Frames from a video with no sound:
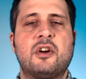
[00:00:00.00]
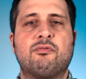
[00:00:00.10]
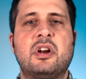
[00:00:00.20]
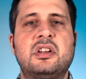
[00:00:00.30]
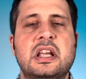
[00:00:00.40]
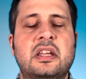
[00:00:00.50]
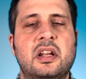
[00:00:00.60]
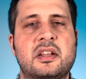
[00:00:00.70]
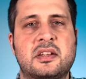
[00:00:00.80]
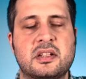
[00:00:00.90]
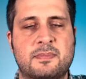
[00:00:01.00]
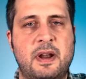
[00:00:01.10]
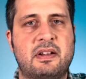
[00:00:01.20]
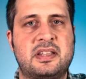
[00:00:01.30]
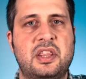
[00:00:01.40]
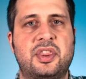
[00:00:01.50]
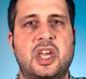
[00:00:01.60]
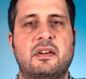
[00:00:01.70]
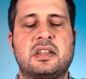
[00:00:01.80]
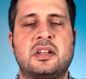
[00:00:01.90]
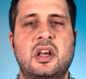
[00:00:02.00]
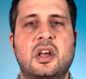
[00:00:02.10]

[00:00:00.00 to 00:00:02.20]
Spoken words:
ridiculous conspiracy theorist.